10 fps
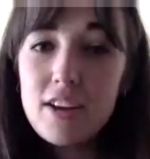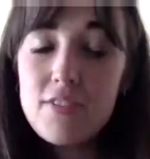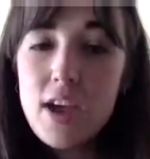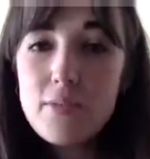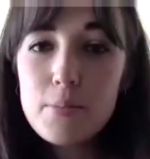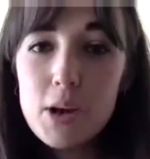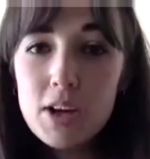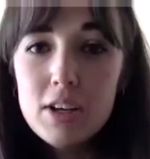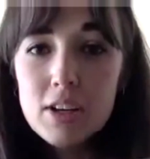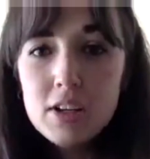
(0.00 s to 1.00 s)
If you haven't put,
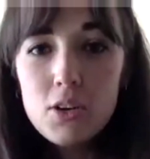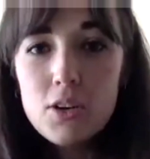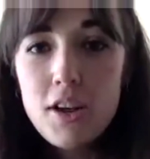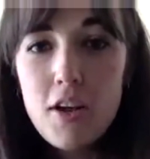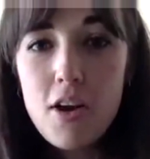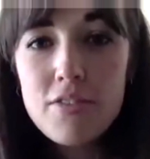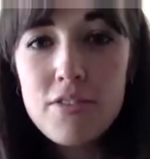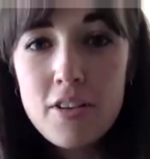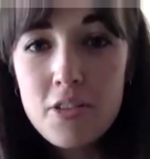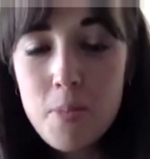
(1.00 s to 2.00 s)
you know,
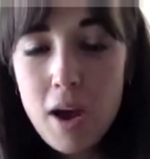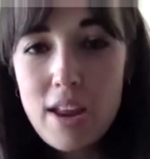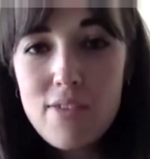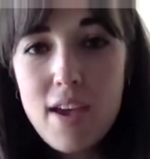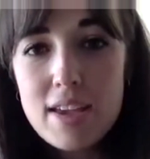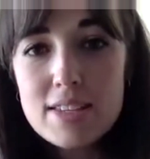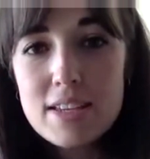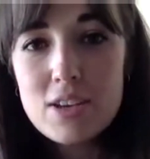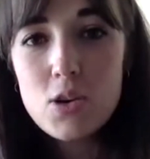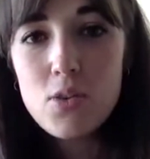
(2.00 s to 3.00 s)
a smiley face
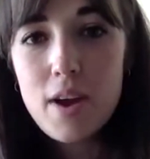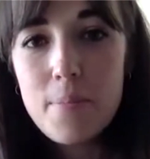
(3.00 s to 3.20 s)
in your